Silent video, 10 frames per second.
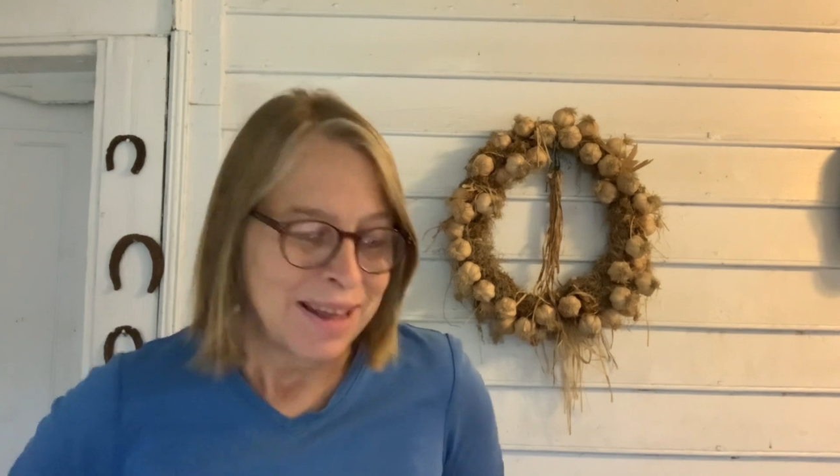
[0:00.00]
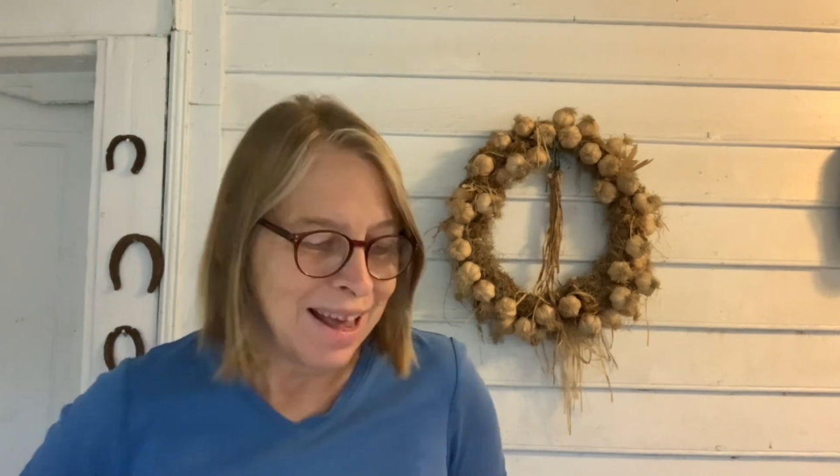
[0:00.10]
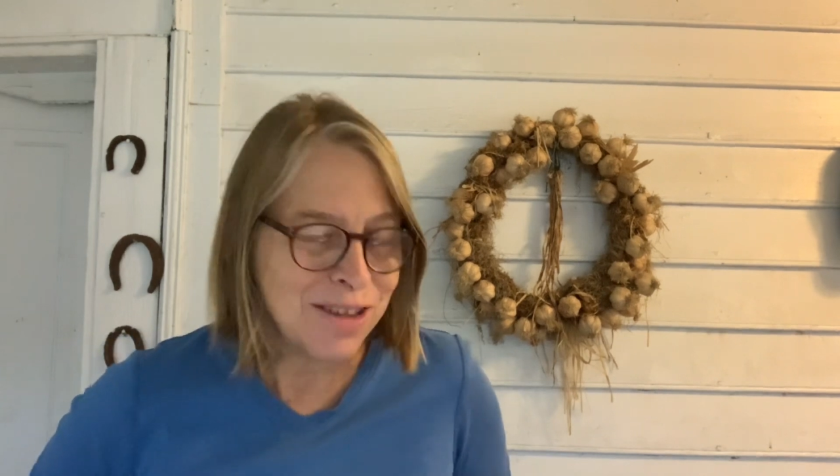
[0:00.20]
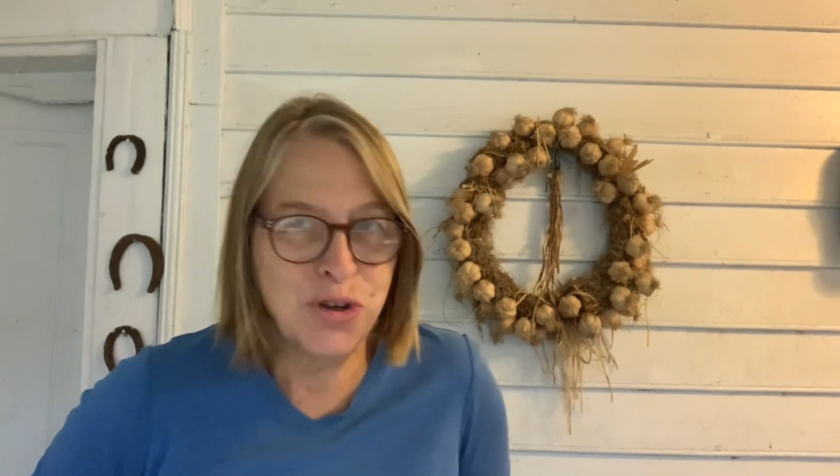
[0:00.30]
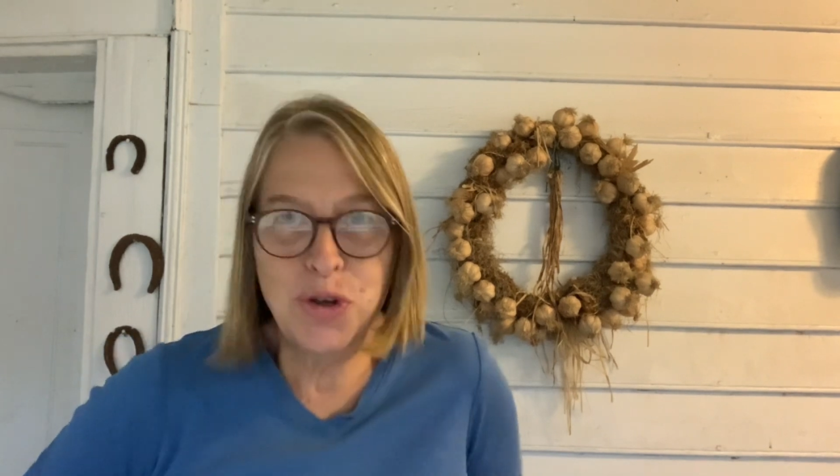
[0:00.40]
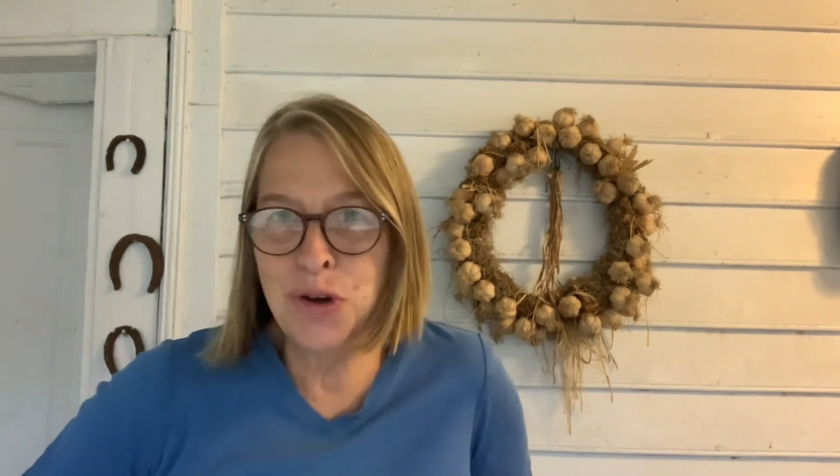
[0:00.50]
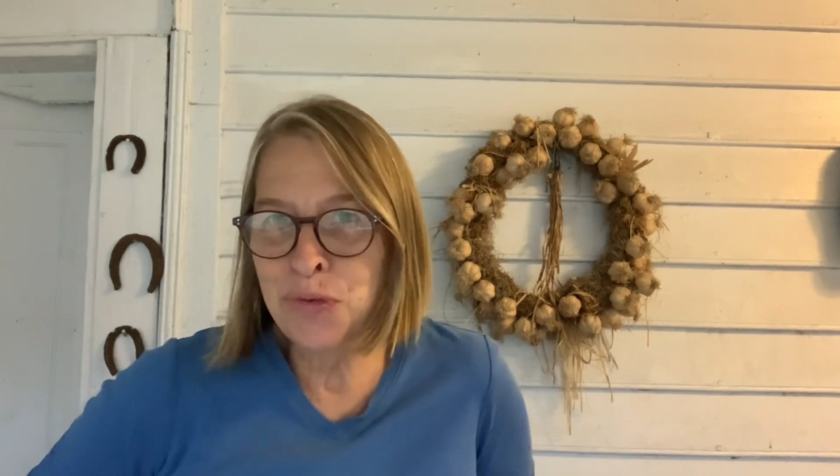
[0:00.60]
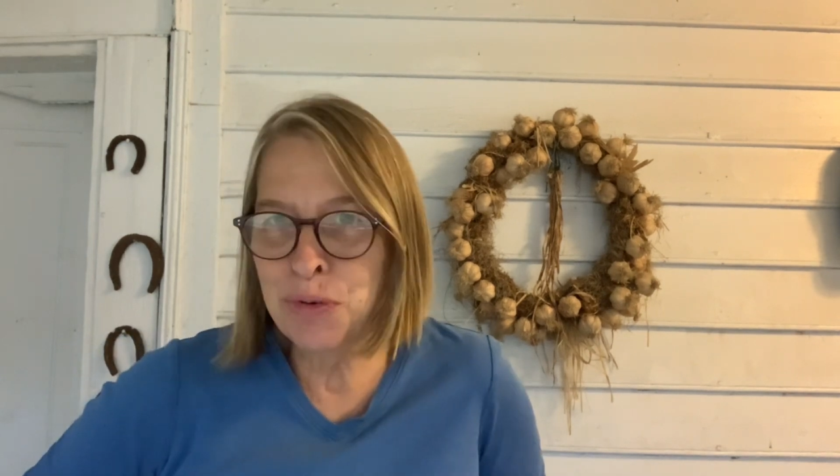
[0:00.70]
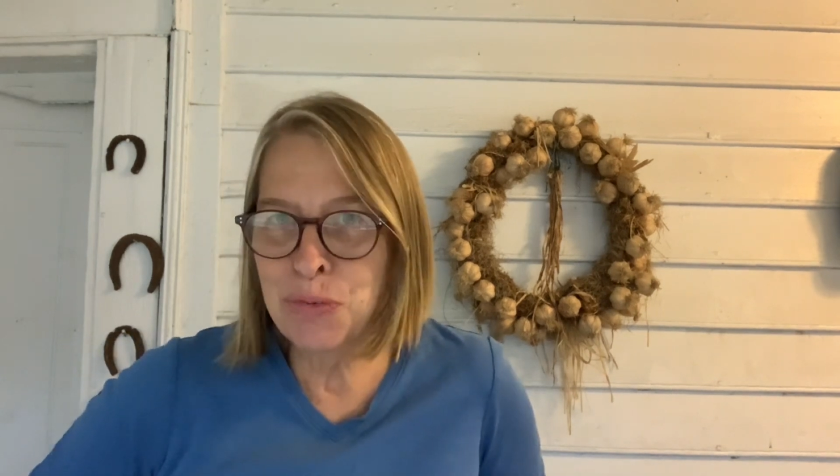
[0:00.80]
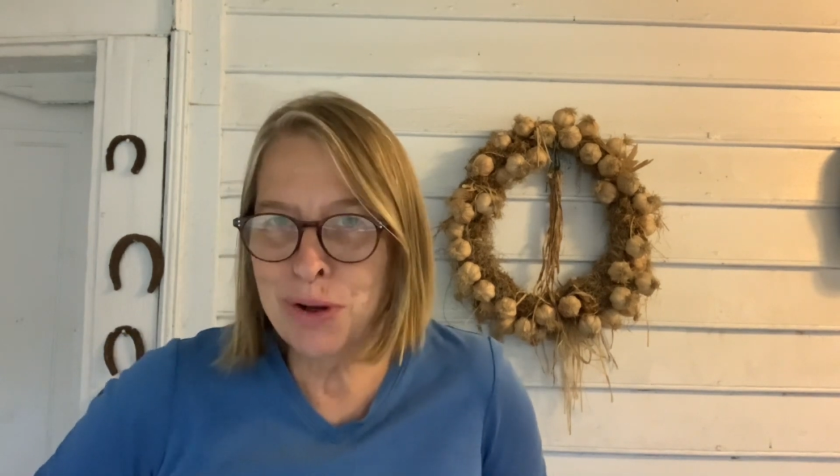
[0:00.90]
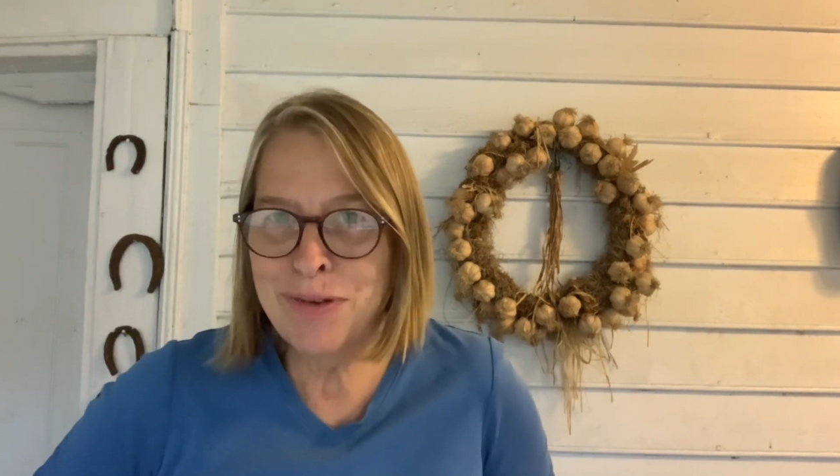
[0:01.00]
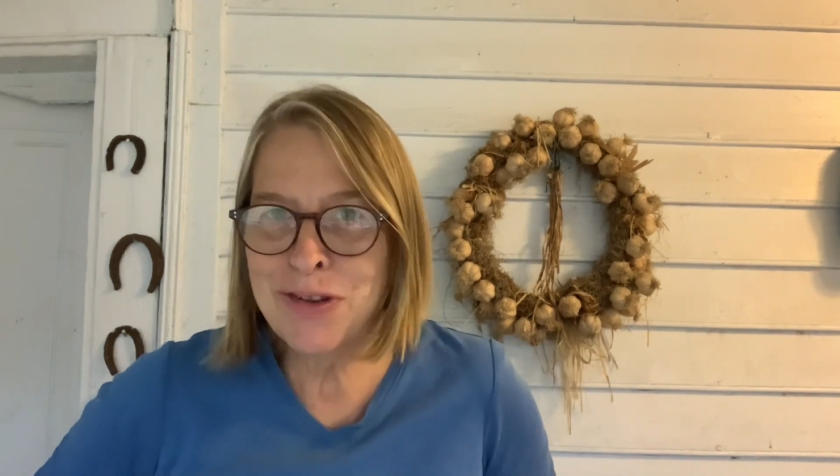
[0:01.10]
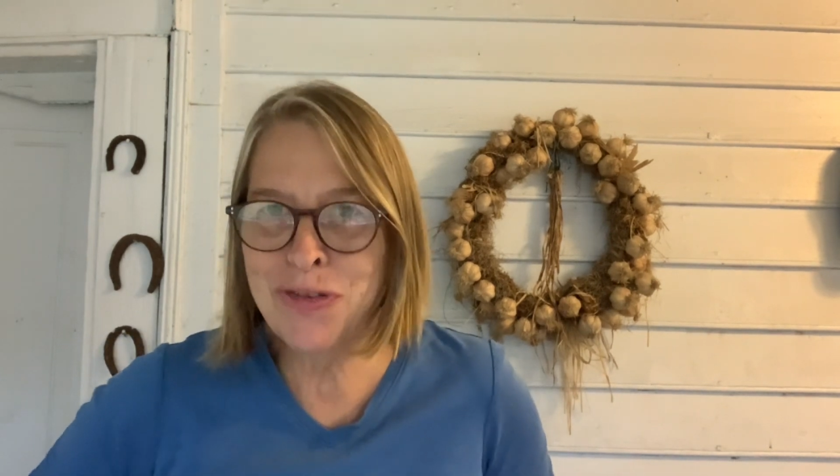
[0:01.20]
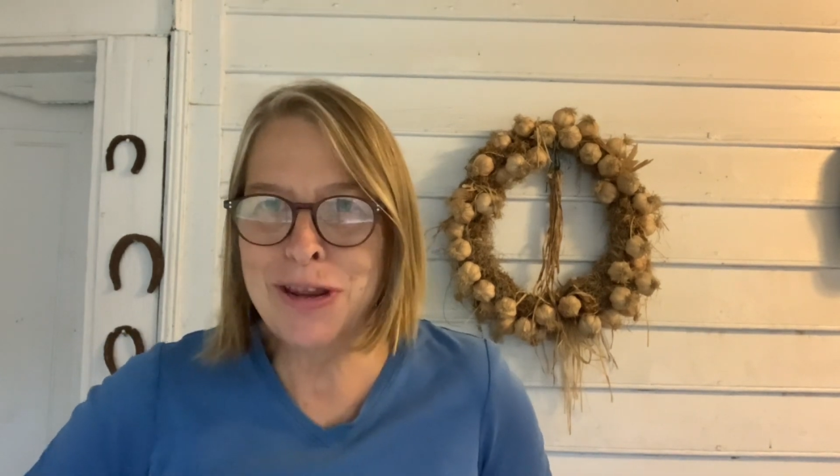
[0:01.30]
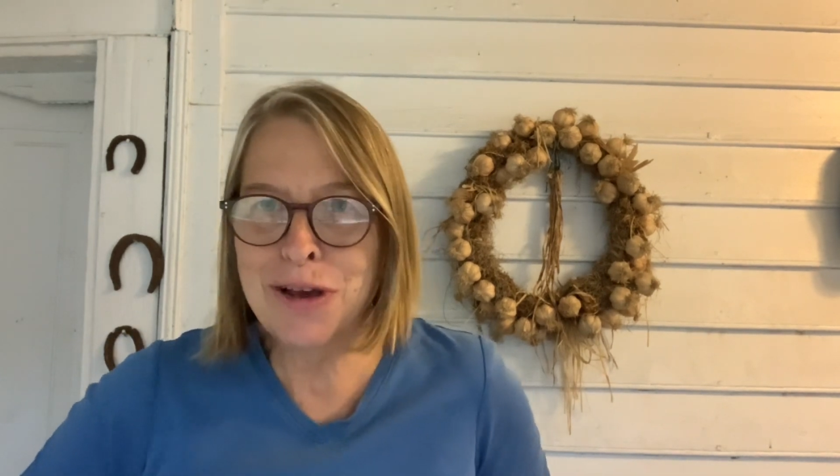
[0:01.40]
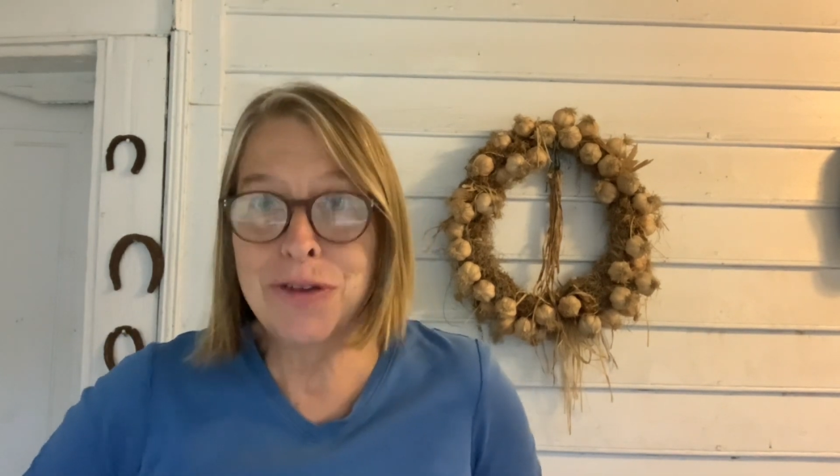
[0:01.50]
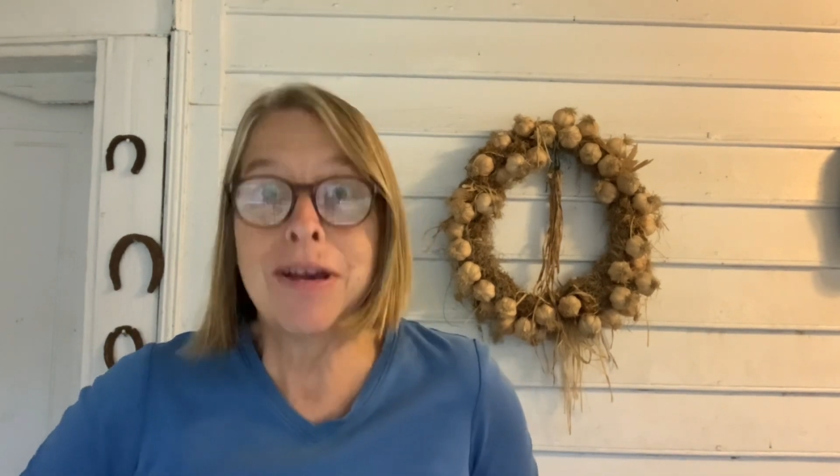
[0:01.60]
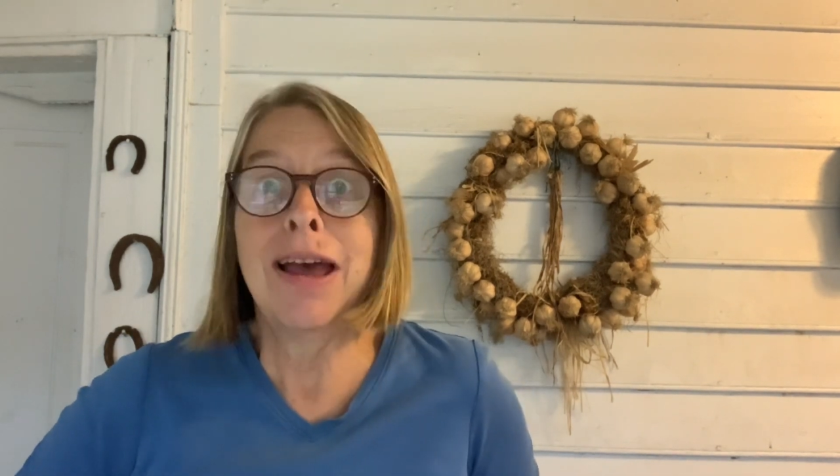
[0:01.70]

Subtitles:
As you know from previous videos,